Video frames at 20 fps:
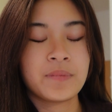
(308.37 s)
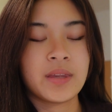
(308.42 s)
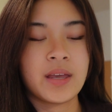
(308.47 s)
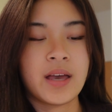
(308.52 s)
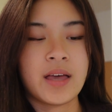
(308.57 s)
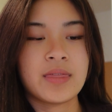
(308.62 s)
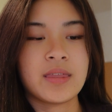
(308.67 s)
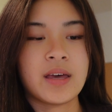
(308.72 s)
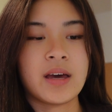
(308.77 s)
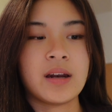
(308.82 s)

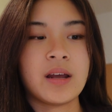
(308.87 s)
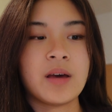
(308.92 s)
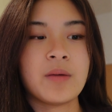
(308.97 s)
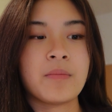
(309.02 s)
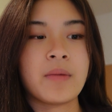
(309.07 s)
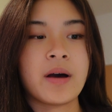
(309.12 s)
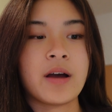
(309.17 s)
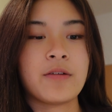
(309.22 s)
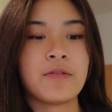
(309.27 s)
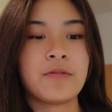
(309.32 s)
And then in
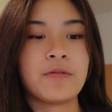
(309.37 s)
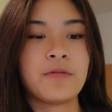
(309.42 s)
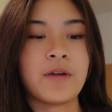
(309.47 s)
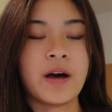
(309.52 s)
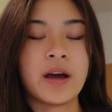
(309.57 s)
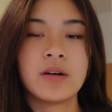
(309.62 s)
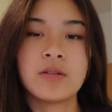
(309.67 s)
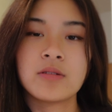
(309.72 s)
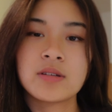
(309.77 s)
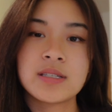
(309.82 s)
my
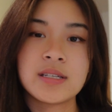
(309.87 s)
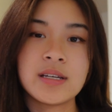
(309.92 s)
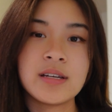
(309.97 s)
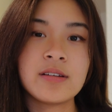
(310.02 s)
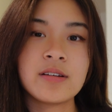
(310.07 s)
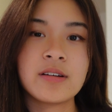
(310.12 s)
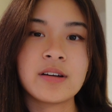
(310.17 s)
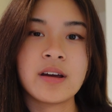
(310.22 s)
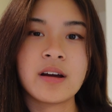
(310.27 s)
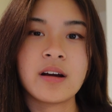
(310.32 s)
final
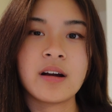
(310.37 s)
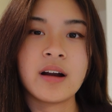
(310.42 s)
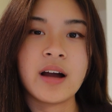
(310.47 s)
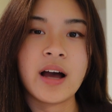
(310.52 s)
senior year,